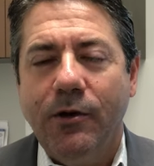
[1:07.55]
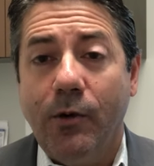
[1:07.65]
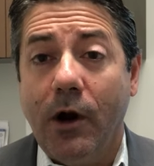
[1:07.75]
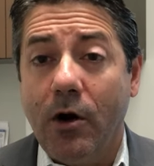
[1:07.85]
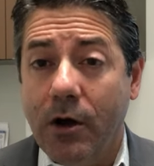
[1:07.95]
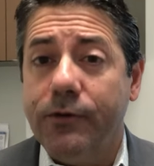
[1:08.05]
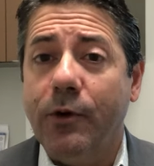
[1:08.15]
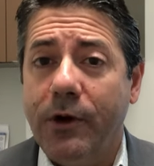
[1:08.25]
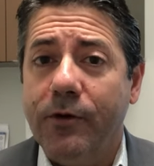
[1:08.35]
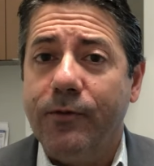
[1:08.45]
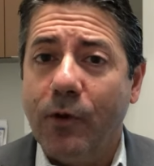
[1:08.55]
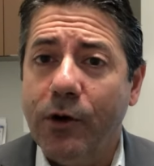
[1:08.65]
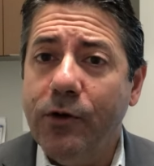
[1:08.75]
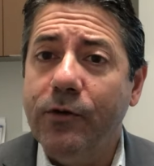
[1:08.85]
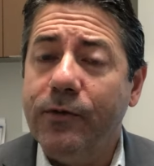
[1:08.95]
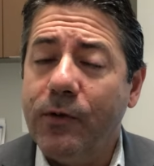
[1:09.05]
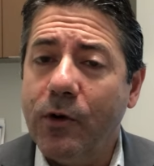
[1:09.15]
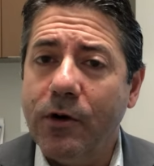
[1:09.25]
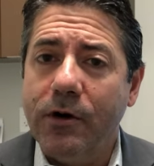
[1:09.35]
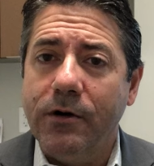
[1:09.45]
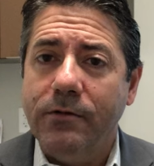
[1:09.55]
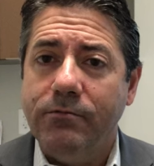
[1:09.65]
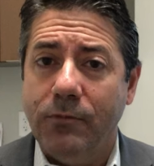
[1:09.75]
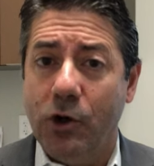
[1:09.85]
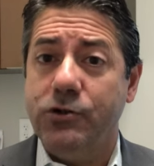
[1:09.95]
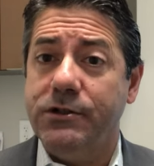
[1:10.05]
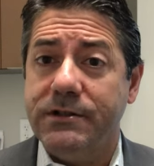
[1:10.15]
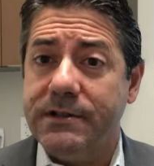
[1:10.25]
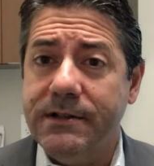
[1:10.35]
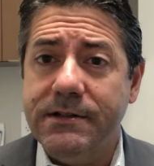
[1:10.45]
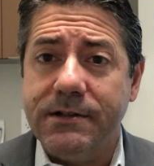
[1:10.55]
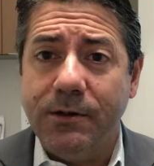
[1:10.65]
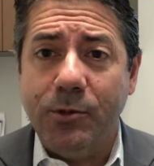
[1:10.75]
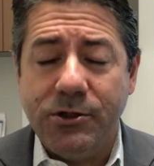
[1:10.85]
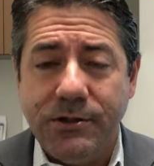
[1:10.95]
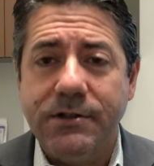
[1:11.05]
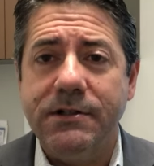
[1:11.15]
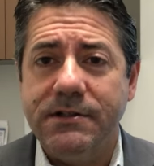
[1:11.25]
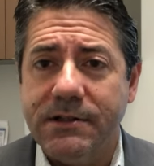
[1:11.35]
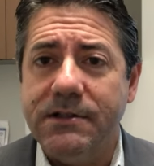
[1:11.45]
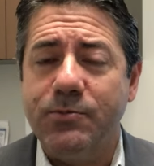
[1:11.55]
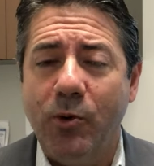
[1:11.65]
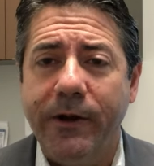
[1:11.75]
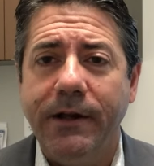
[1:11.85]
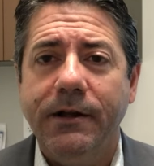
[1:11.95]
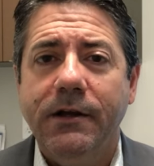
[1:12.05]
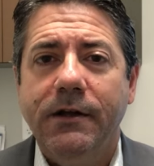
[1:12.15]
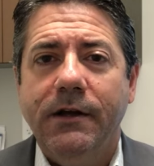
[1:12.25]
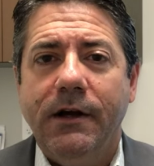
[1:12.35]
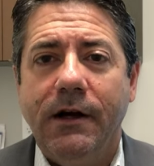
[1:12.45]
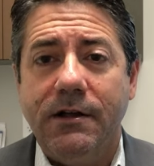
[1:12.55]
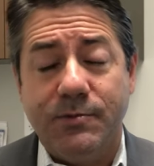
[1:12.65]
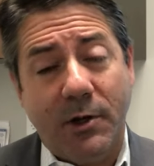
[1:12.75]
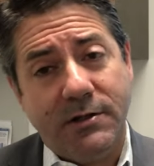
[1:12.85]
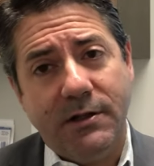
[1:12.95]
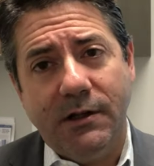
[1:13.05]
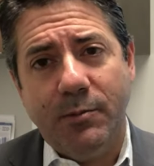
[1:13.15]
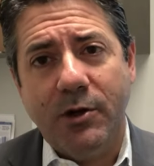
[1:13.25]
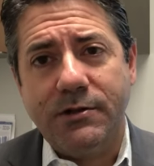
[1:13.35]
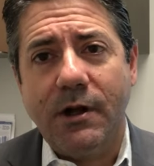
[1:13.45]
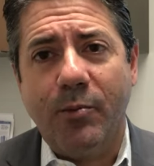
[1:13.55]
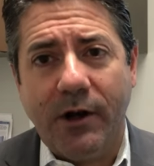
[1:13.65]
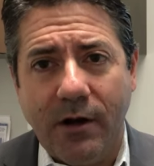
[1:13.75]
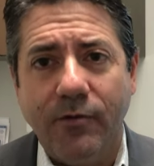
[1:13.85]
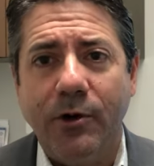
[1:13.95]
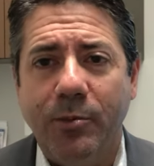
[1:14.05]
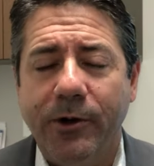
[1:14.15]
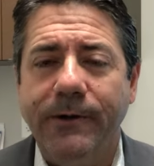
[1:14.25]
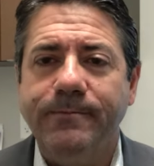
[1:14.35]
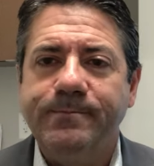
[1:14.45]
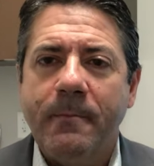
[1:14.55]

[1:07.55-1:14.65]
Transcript: We are also here for you for urgencies and emergencies at this point, uh, especially in the post-op recovery period.